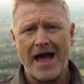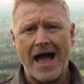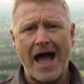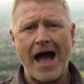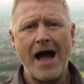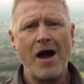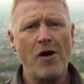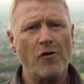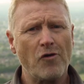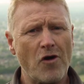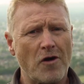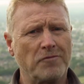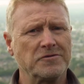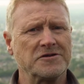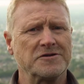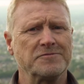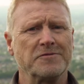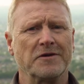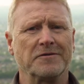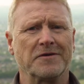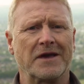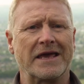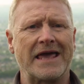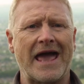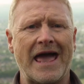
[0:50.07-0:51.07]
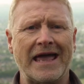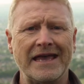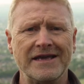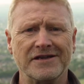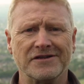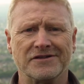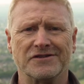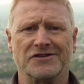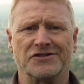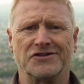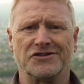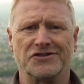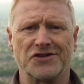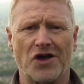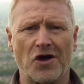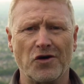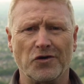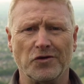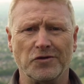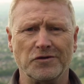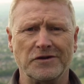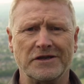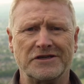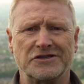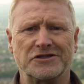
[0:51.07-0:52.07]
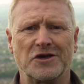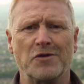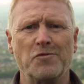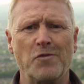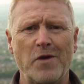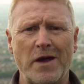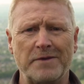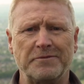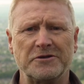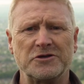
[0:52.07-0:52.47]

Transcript: Our optimum cadence zone is somewhere